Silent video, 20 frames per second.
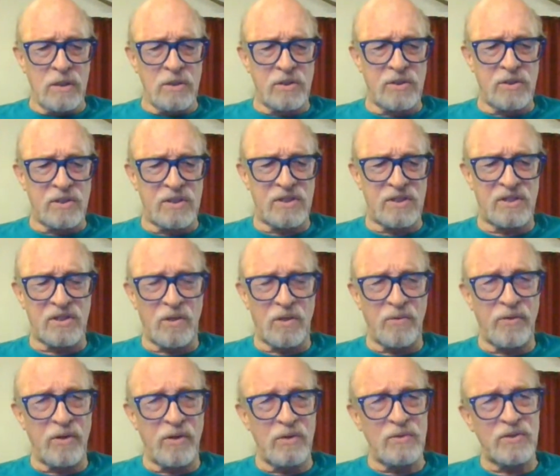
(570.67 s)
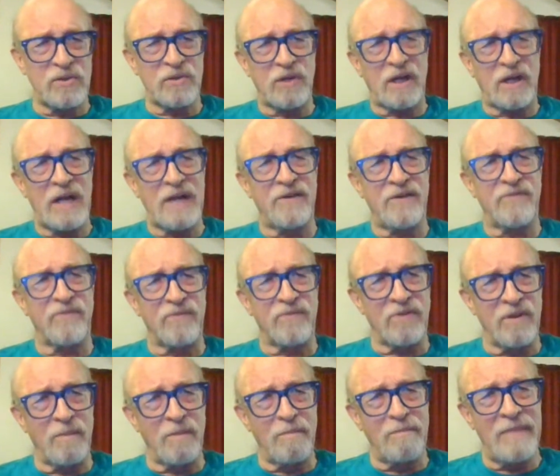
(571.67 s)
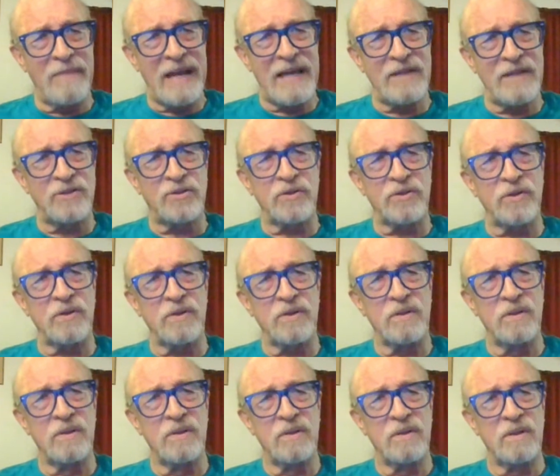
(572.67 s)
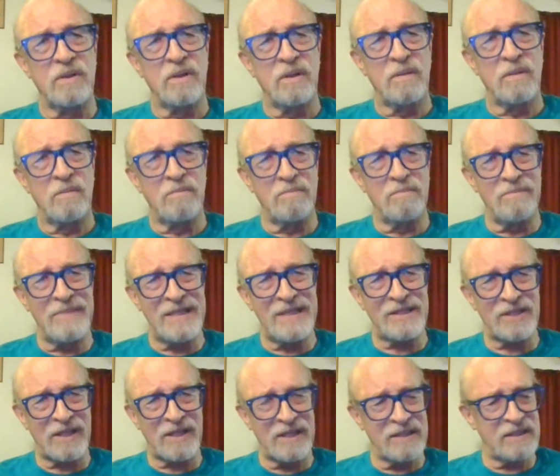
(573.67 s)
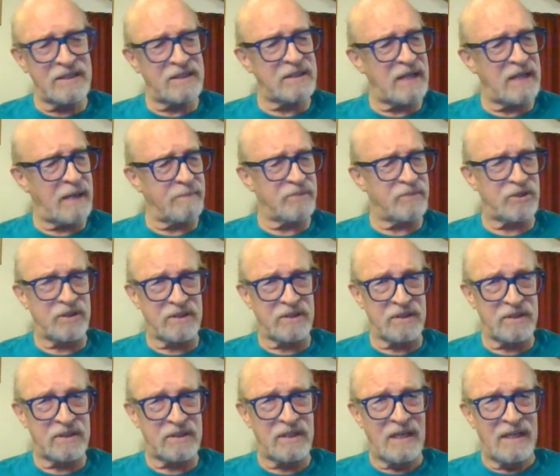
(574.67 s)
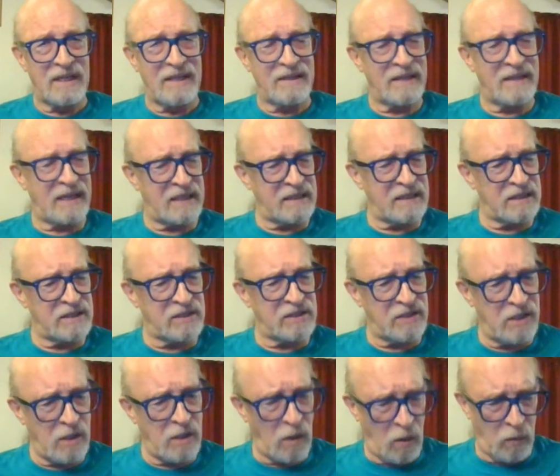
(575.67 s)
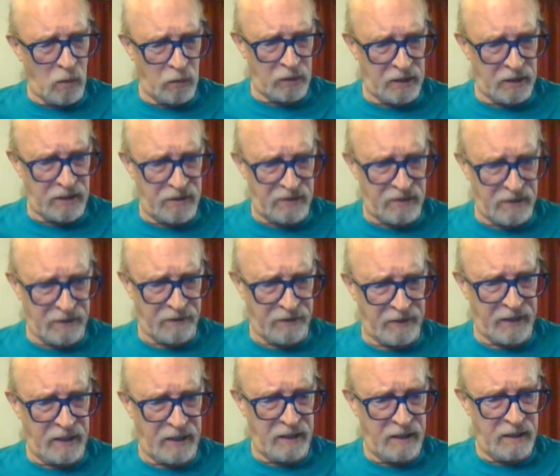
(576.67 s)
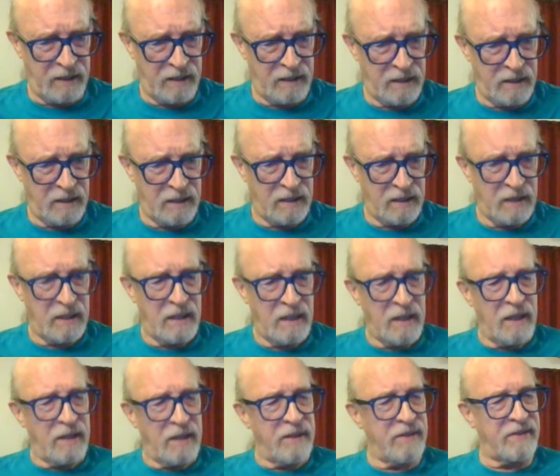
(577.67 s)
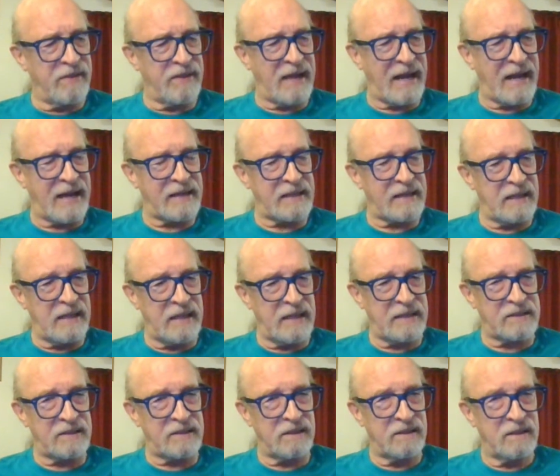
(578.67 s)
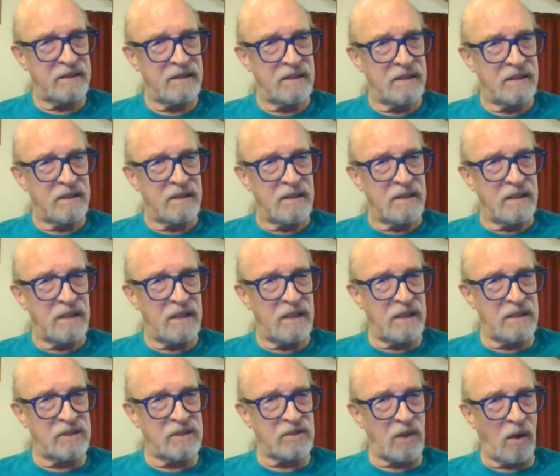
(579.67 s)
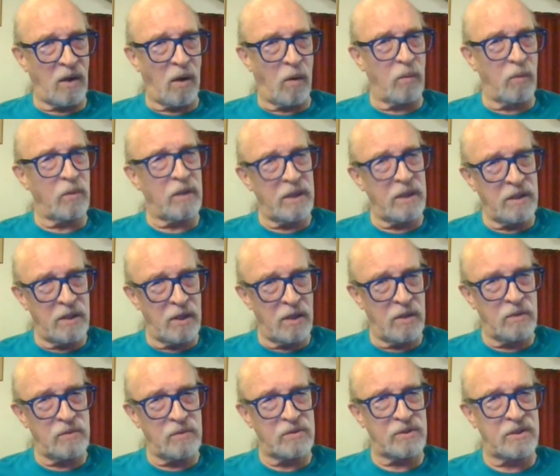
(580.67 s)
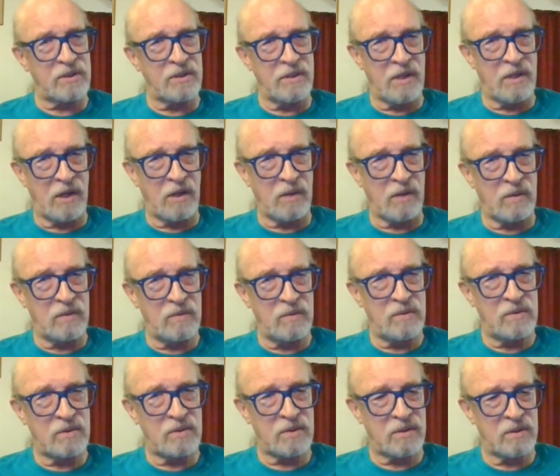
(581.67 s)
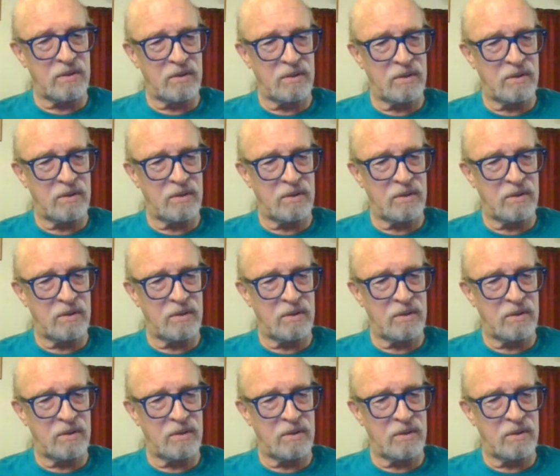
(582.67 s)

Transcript: So those are kind of the major misconceptions, that it is the only theory, that it is only nose to nose,